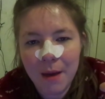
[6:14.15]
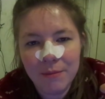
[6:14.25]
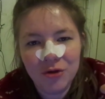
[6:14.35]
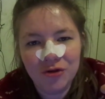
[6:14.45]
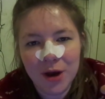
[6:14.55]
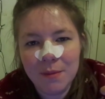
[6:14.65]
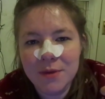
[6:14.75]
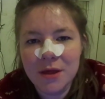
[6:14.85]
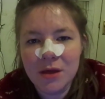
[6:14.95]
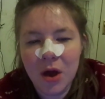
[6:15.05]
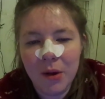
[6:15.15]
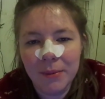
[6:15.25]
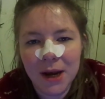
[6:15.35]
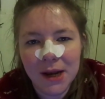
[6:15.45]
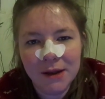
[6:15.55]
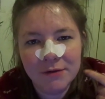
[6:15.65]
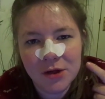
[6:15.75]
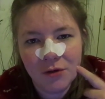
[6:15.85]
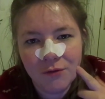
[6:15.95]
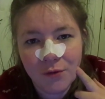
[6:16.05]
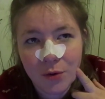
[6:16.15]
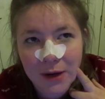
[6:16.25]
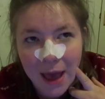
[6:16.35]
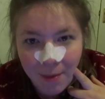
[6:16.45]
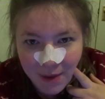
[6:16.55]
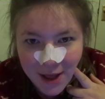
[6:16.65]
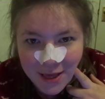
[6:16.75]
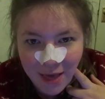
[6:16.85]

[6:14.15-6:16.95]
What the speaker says: strips. So I'm going to leave this on for 10 minutes